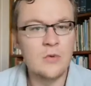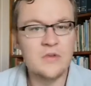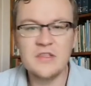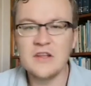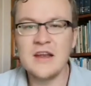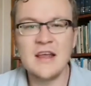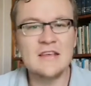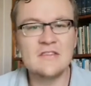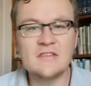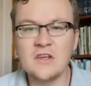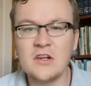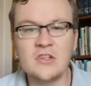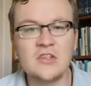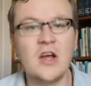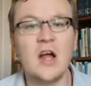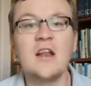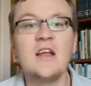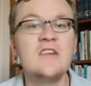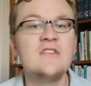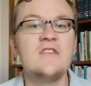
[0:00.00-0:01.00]
with an
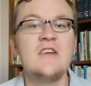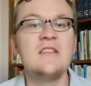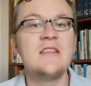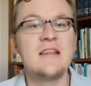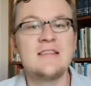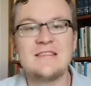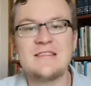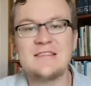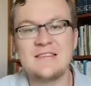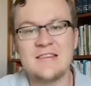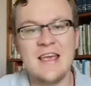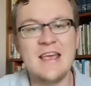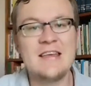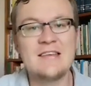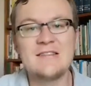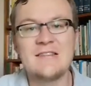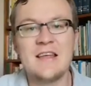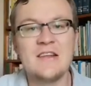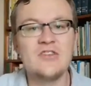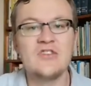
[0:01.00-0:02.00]
eschatology that
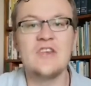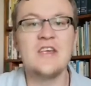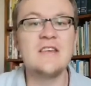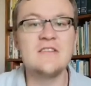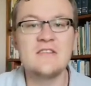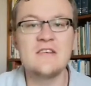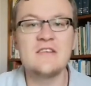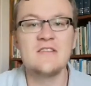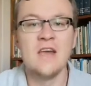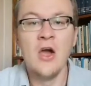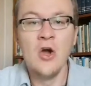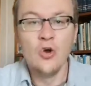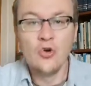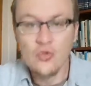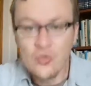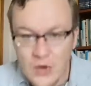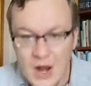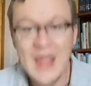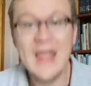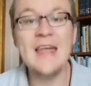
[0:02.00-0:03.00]
says that Jesus
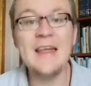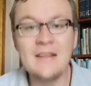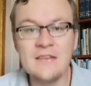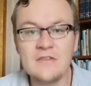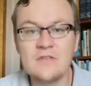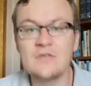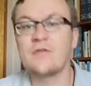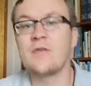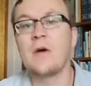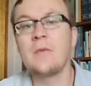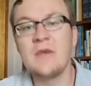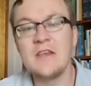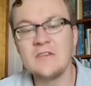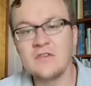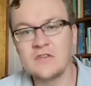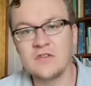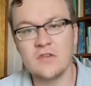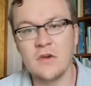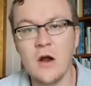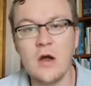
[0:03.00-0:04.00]
reigns from
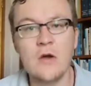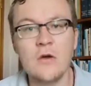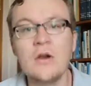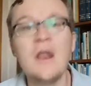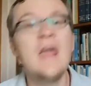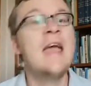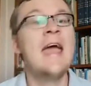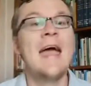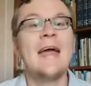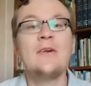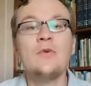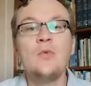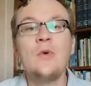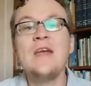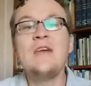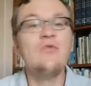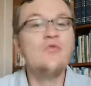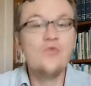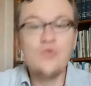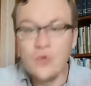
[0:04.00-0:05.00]
his throne and
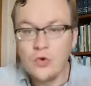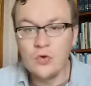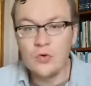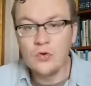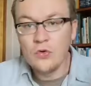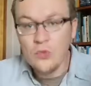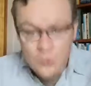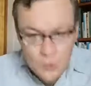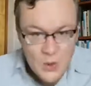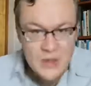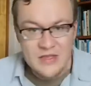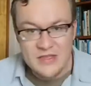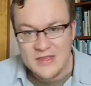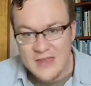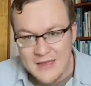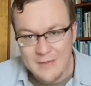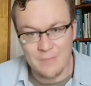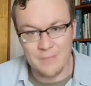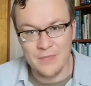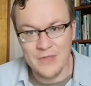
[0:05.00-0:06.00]
we rule with
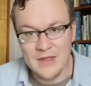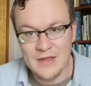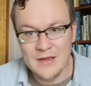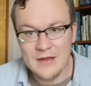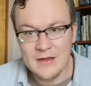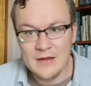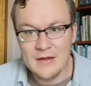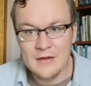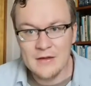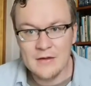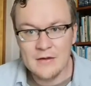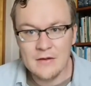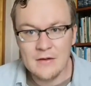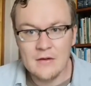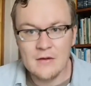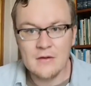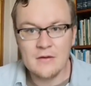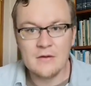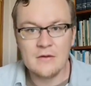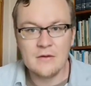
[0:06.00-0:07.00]
him
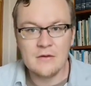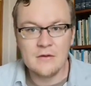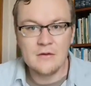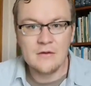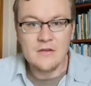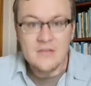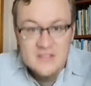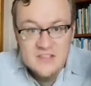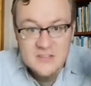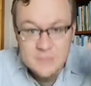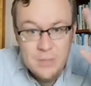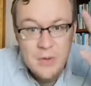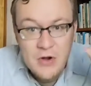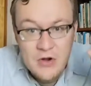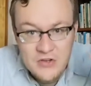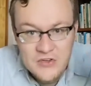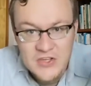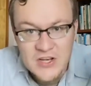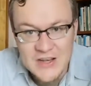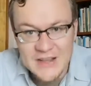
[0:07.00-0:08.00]

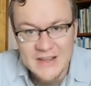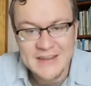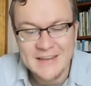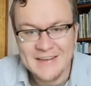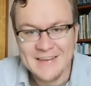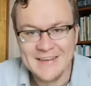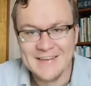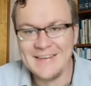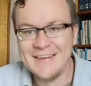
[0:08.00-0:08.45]
spiritually.